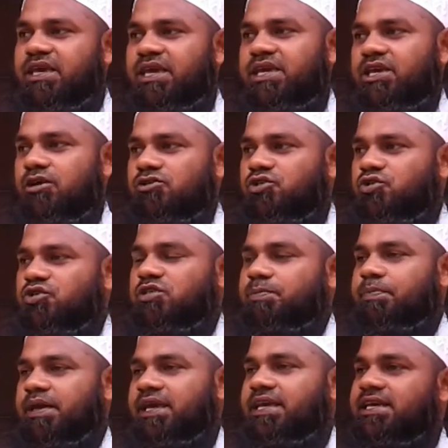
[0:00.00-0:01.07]
he used to
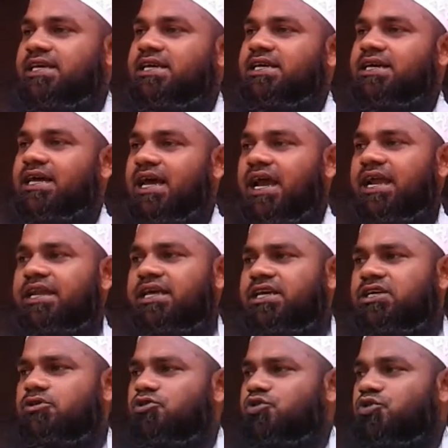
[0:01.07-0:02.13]
speak and
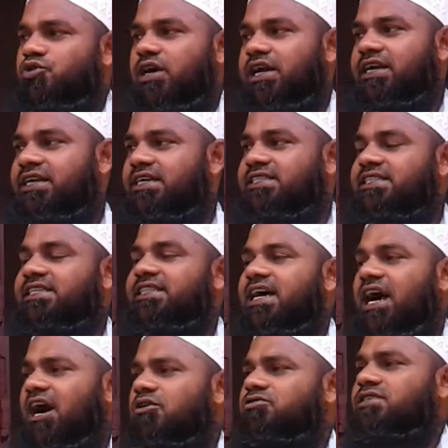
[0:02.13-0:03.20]
he used to address in the
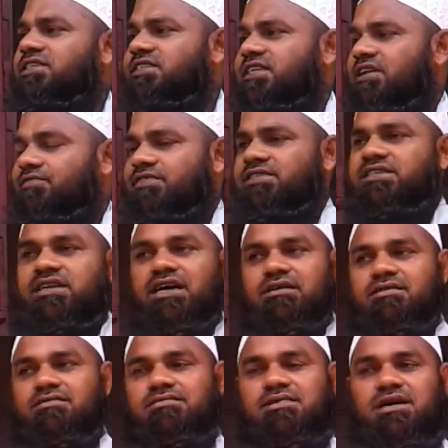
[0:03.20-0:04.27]
house itself. It's
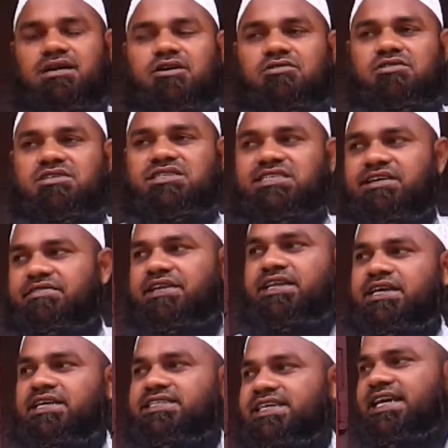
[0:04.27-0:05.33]
around 7
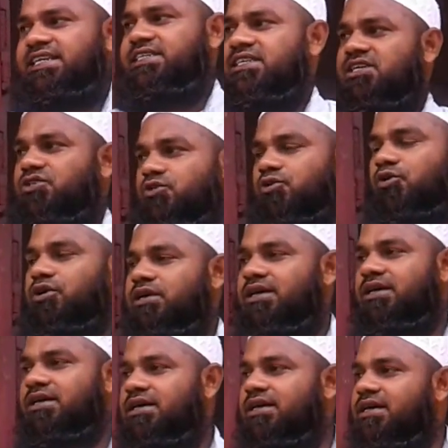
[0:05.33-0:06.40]
years, 8 years old.
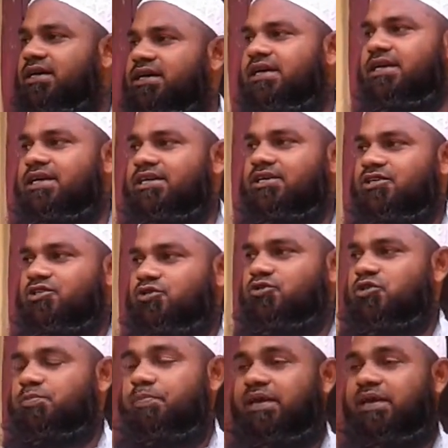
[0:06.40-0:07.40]
He used to